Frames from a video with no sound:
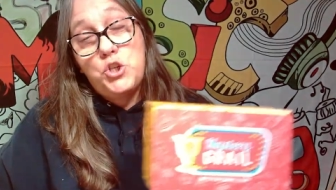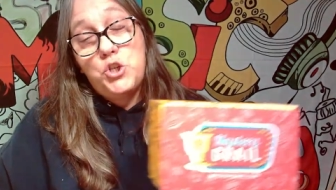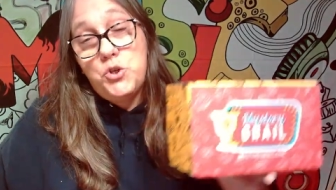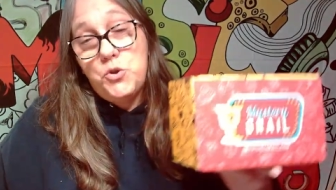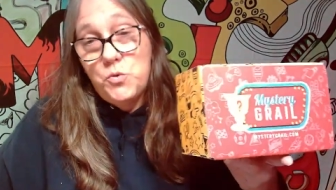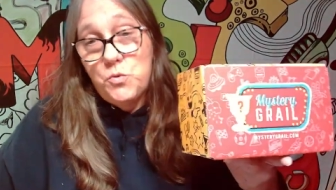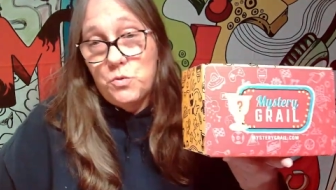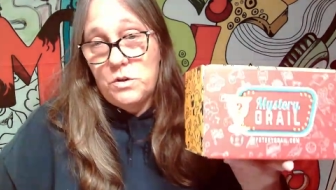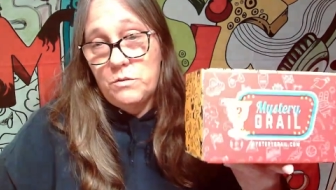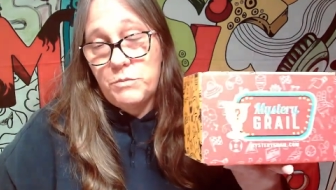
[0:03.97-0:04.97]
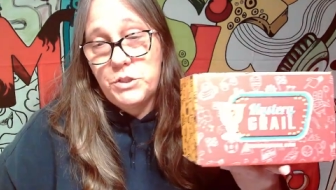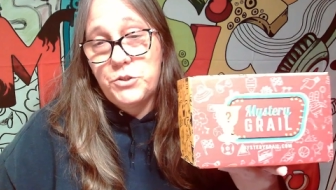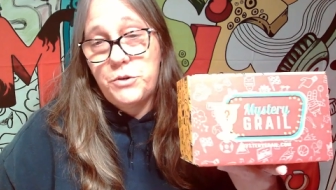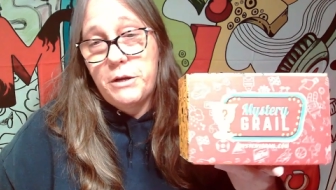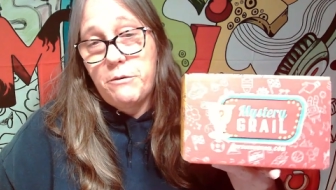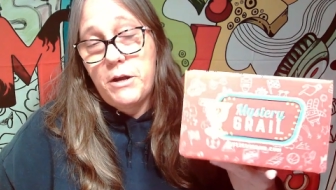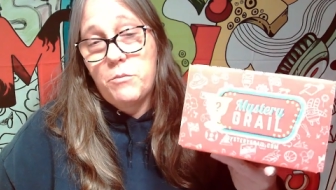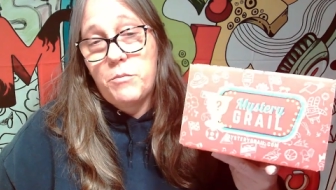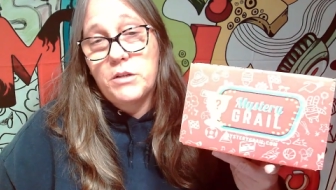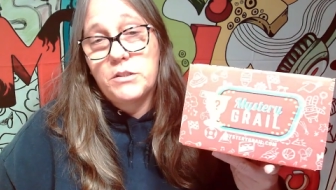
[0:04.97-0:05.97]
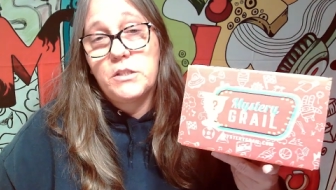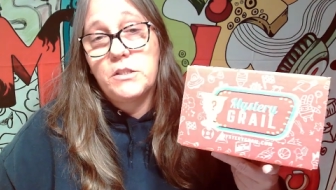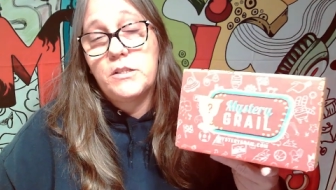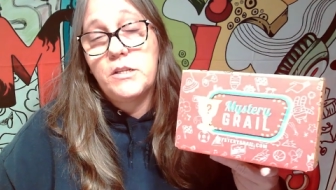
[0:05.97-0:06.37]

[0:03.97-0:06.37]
two mystery grail boxes.